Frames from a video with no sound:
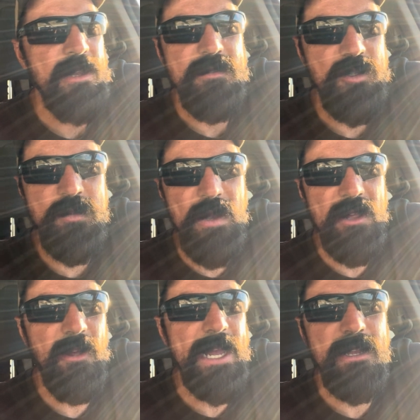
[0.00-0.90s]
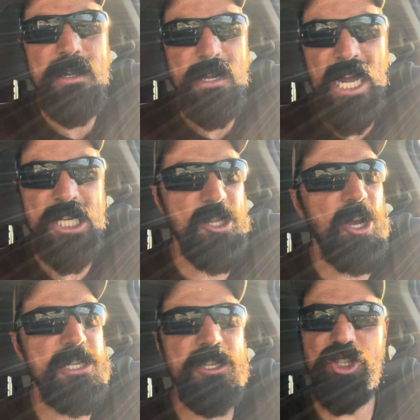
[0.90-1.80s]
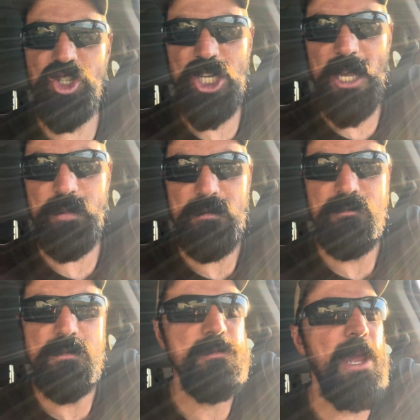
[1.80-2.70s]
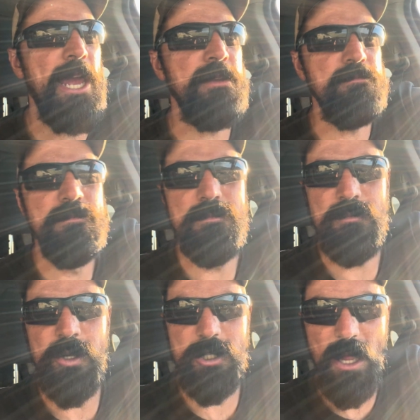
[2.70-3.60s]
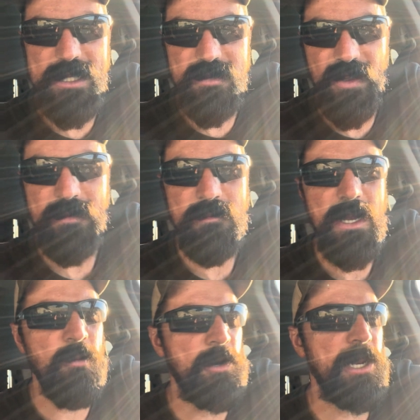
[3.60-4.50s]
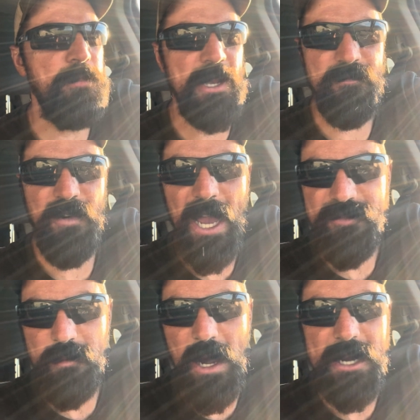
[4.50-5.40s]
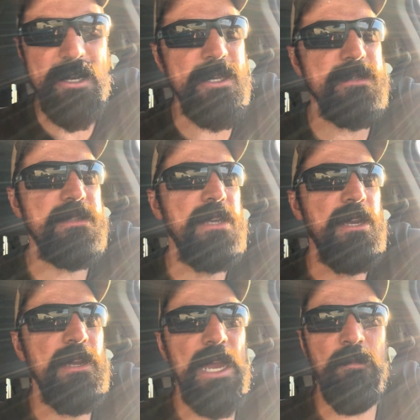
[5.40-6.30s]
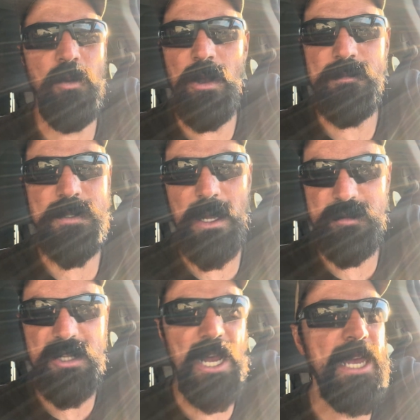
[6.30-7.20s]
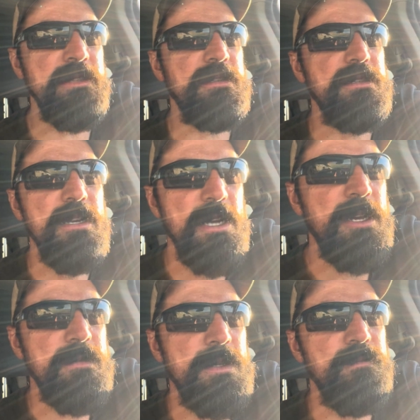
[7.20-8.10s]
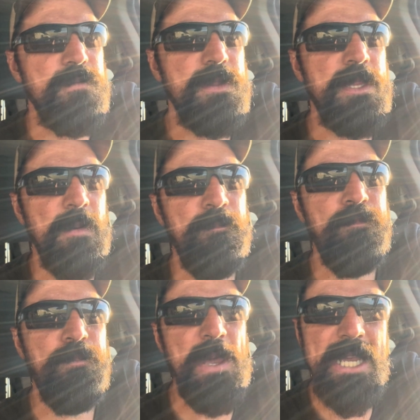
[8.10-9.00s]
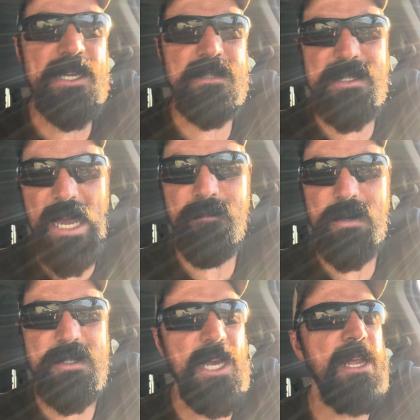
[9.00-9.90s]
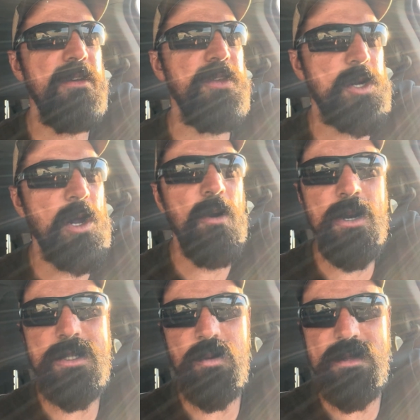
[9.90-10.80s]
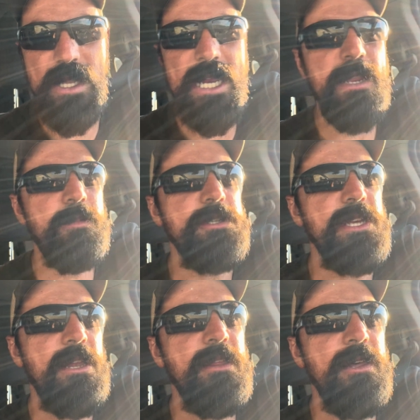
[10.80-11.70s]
Just being like, as long as it's cheap and there's lots of it, and we're gonna pick 5 commodities, and we'll subsidize the biggest 10% of the growers with 90%